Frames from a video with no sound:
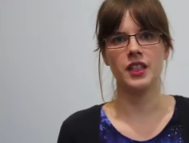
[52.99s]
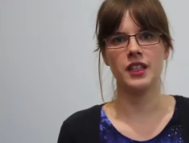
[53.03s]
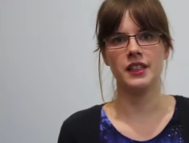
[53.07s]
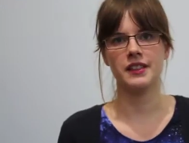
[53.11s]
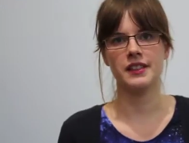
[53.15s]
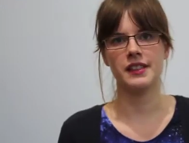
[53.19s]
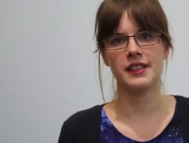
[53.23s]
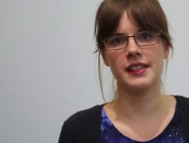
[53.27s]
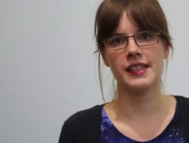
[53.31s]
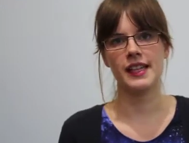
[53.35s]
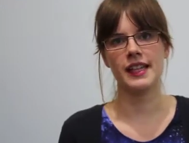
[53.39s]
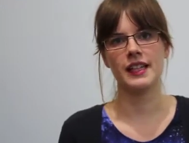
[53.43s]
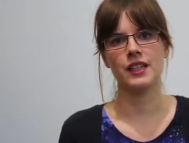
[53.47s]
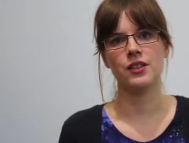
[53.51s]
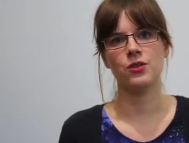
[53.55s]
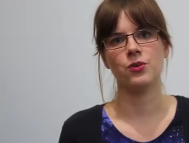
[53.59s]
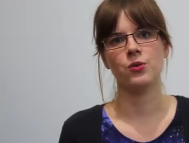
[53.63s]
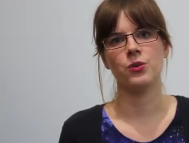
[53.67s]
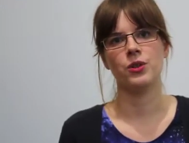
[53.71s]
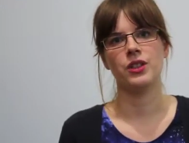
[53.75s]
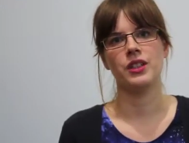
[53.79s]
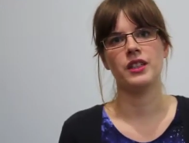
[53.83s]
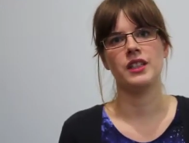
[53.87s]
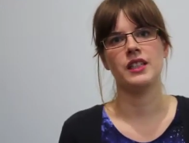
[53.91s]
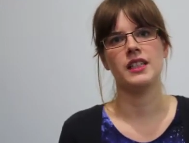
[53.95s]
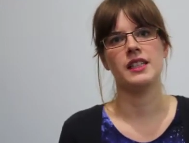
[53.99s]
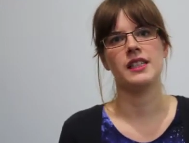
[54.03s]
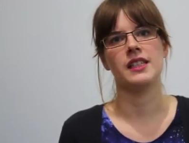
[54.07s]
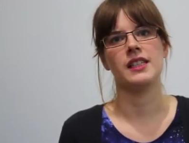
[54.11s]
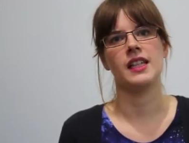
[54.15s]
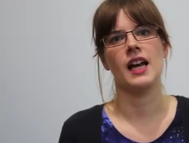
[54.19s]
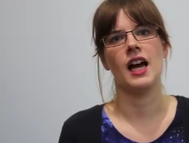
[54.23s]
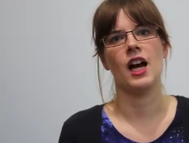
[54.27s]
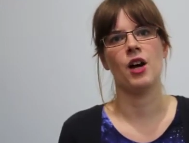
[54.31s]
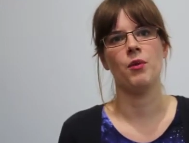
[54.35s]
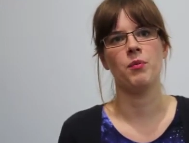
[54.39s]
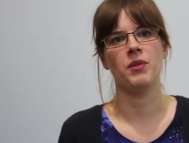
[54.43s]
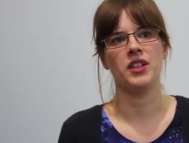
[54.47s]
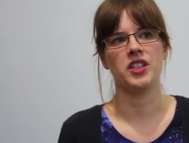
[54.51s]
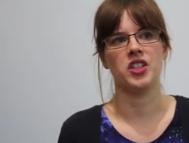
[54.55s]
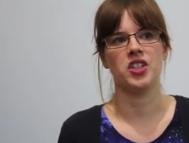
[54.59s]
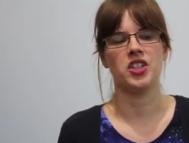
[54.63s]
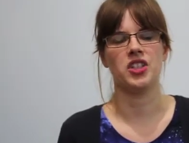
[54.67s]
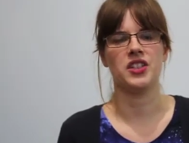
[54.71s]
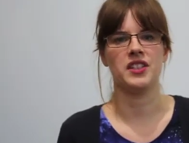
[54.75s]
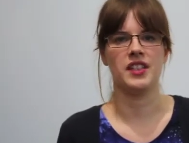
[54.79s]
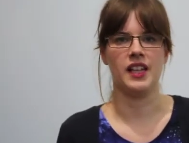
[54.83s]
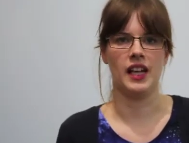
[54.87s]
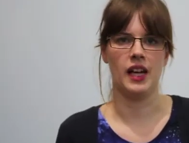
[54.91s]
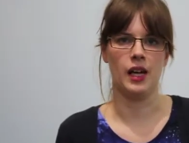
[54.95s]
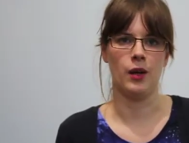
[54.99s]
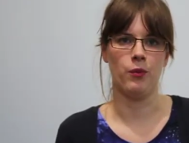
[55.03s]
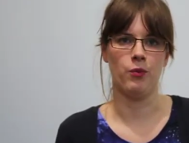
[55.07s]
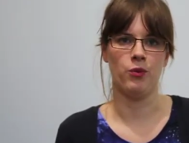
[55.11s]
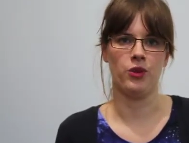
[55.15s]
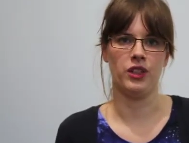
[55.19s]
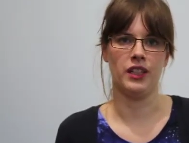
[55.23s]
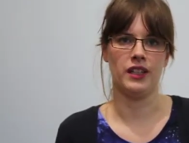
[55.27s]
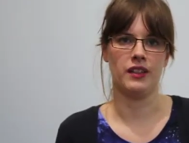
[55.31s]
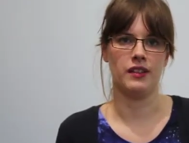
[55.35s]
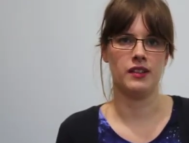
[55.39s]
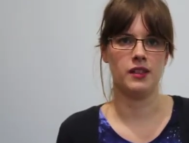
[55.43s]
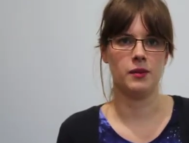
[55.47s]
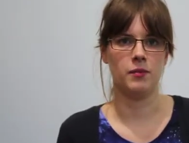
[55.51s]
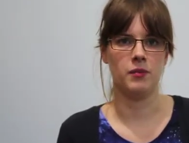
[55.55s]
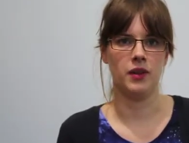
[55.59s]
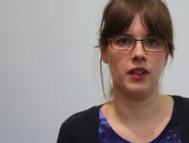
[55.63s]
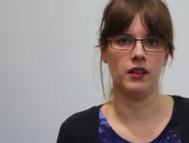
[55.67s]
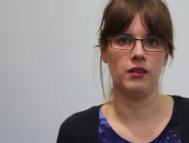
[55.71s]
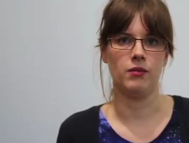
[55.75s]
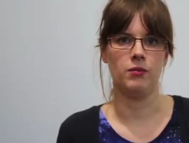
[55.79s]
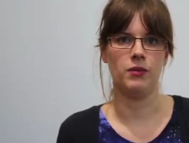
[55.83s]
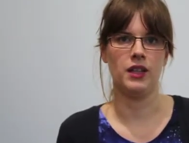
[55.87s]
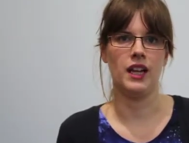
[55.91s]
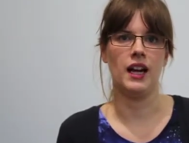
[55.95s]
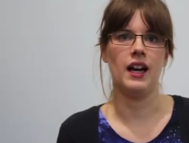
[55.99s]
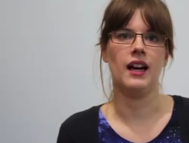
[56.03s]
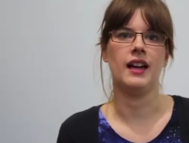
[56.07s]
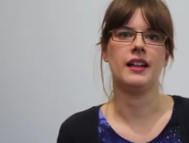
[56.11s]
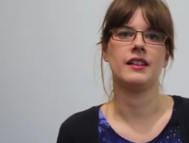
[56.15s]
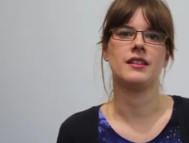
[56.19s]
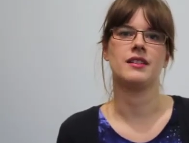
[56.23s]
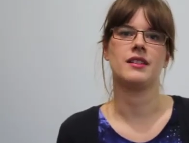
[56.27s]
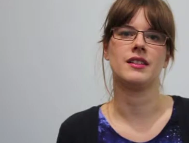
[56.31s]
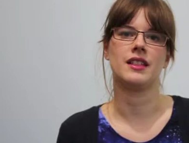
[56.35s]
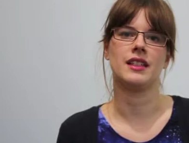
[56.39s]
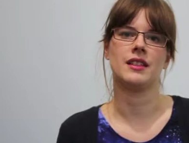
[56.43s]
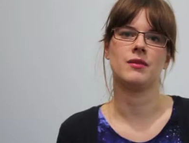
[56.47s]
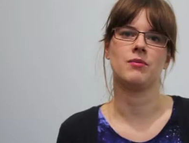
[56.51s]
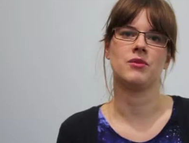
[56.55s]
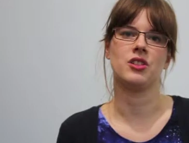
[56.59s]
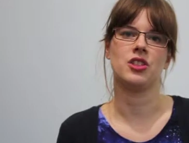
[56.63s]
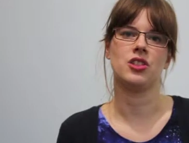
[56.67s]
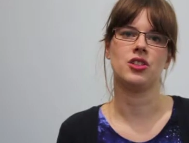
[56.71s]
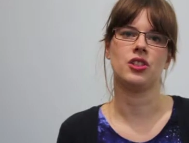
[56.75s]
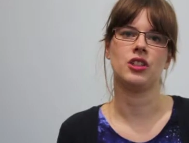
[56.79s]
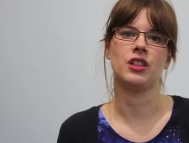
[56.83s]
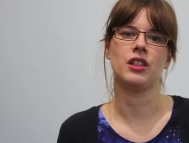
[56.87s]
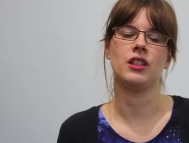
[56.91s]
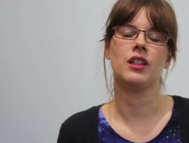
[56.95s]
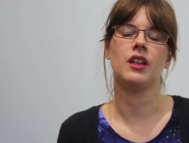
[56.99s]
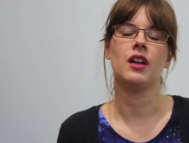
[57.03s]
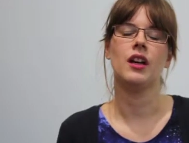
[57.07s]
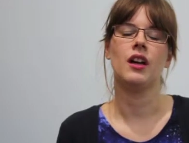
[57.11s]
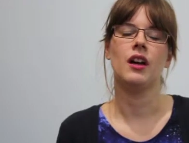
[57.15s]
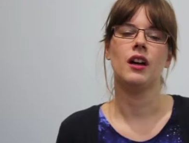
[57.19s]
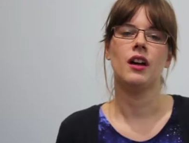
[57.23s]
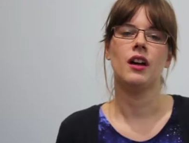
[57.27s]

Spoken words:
And the second one is, how much time will I spend behind that machine?